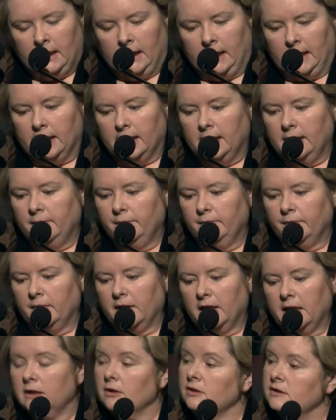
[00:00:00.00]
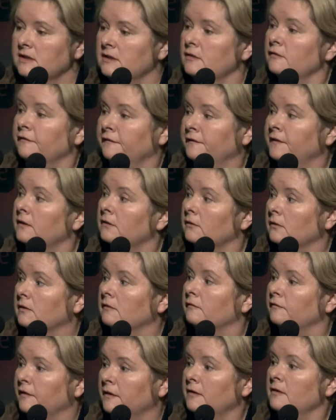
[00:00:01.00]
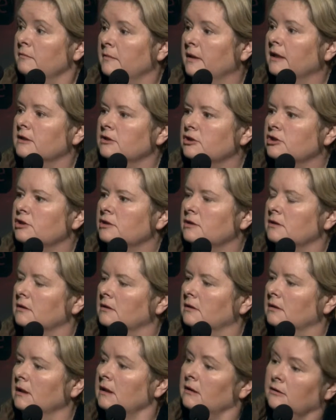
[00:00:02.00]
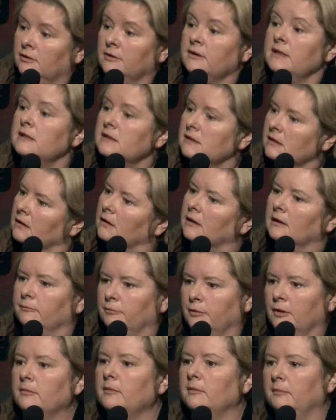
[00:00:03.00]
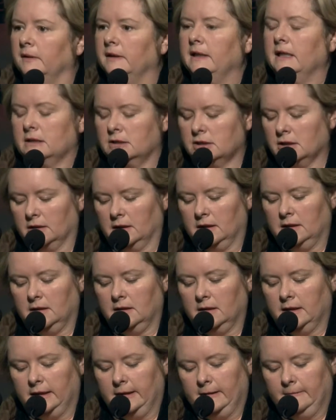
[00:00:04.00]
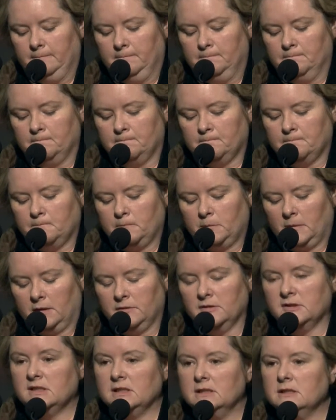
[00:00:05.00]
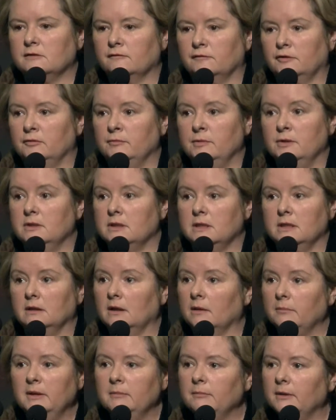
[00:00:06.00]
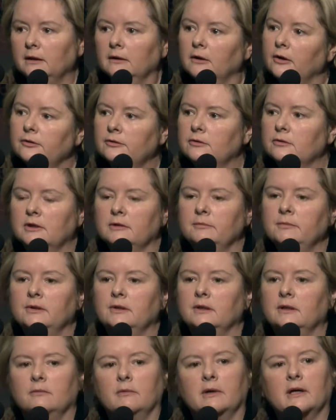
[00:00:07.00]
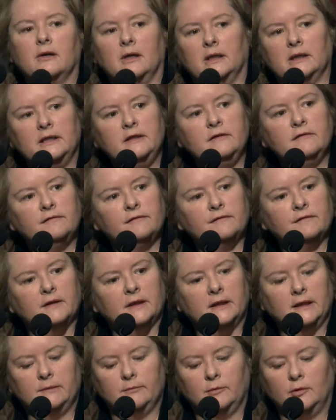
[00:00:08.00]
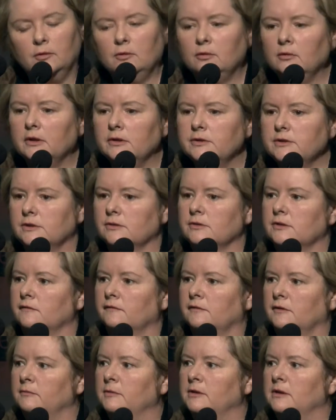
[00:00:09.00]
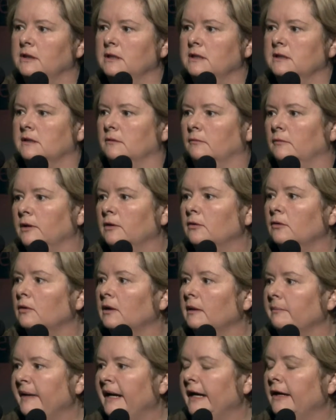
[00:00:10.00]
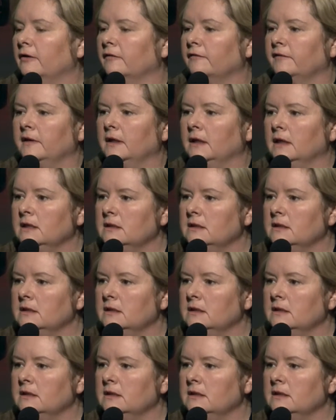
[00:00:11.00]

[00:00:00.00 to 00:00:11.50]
and I still feel that very much, increasingly probably actually, the sense of community. I mean, my local community where I live, all those sorts of communities that we all are part of and that